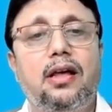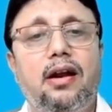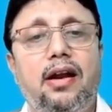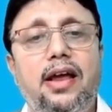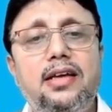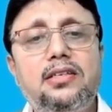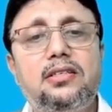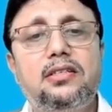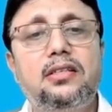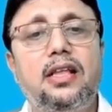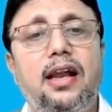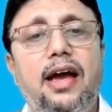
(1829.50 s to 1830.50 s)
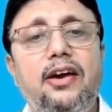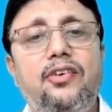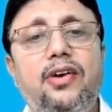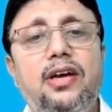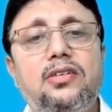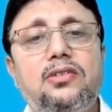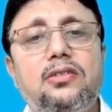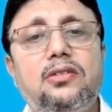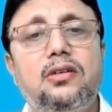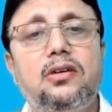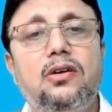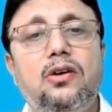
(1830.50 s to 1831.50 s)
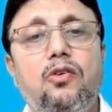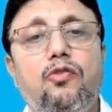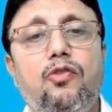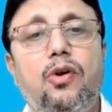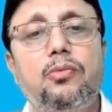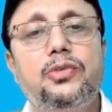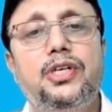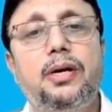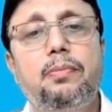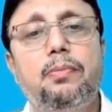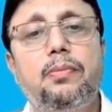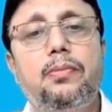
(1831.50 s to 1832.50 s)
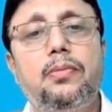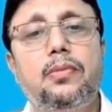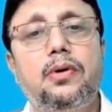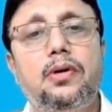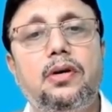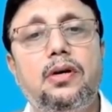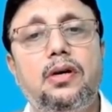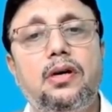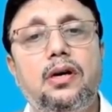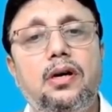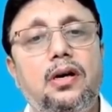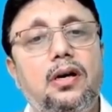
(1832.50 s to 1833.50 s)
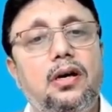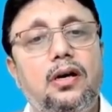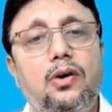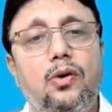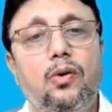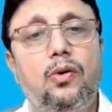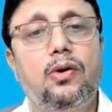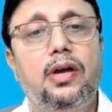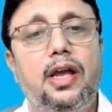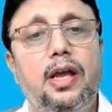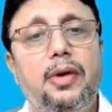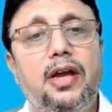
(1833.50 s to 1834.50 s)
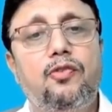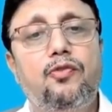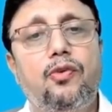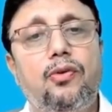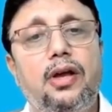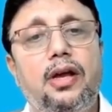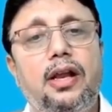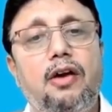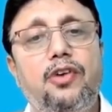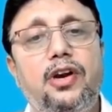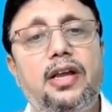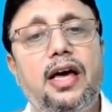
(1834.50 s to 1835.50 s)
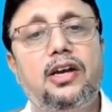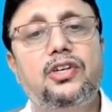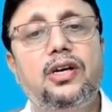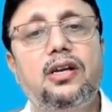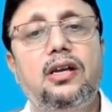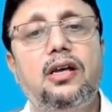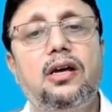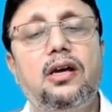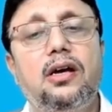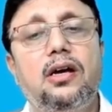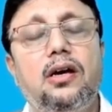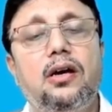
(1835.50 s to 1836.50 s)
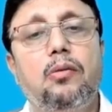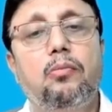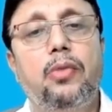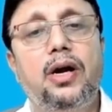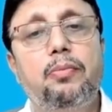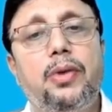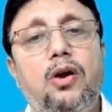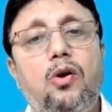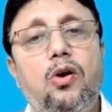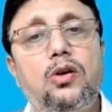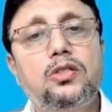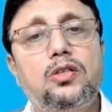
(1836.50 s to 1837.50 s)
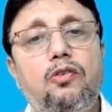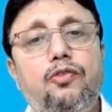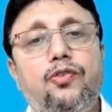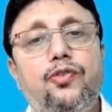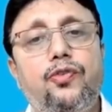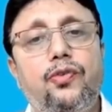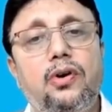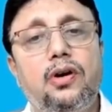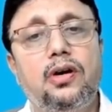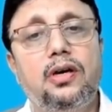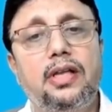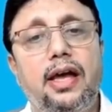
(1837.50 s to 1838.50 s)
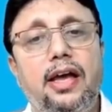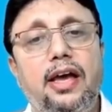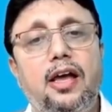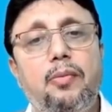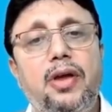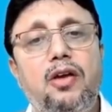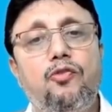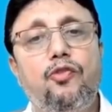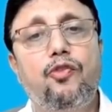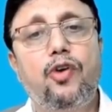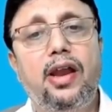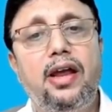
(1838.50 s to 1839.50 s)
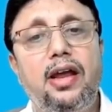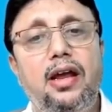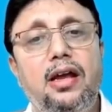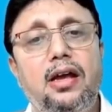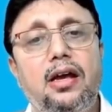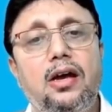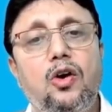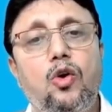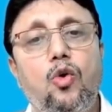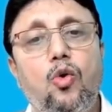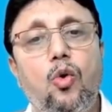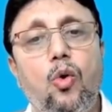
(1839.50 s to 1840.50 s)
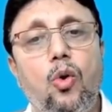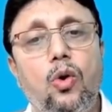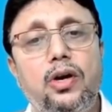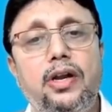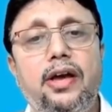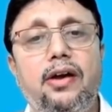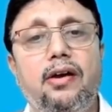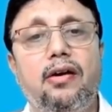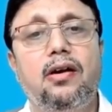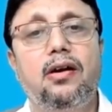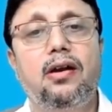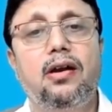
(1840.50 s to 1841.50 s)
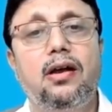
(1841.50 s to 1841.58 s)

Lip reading: The light rays from ship, emit in every direction. But because of the air being very cold here,